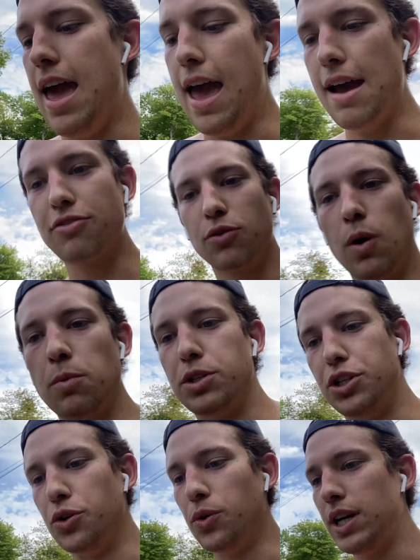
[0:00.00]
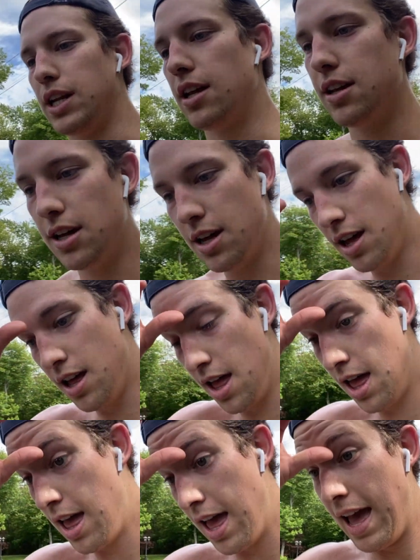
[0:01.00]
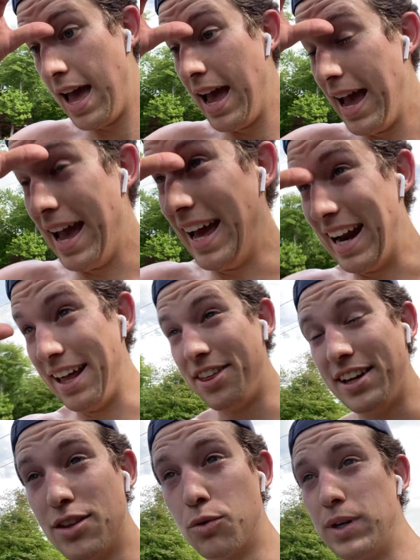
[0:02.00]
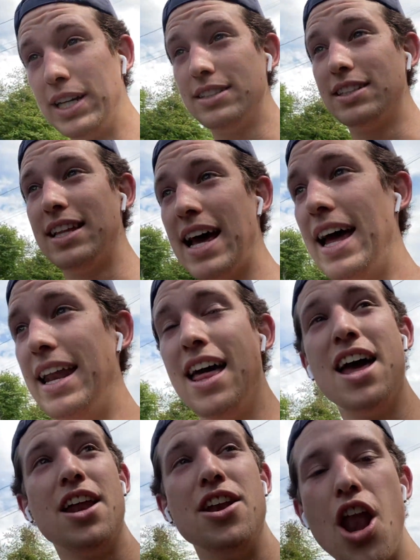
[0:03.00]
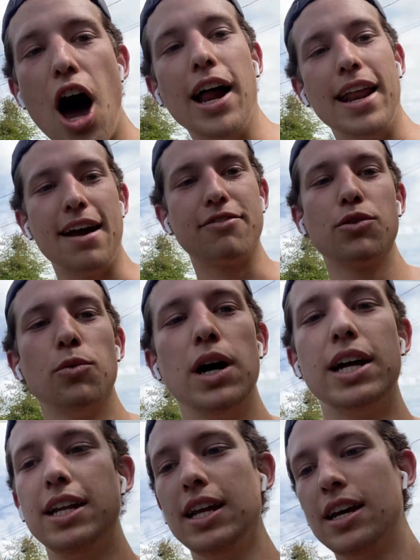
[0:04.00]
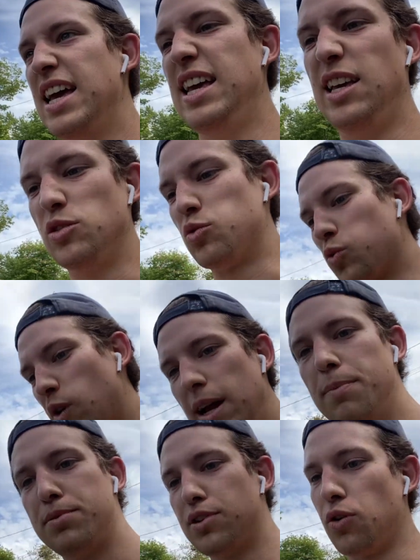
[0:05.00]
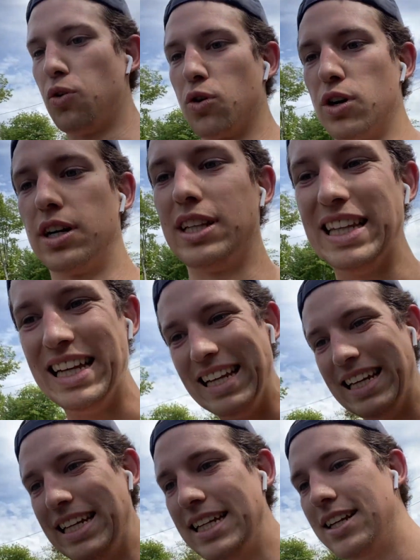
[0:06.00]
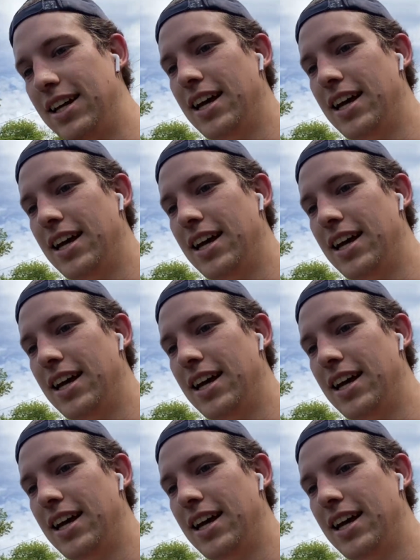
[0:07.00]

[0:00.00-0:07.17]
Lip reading: everyone would do it. And I think the reason that not everyone is ripped or lean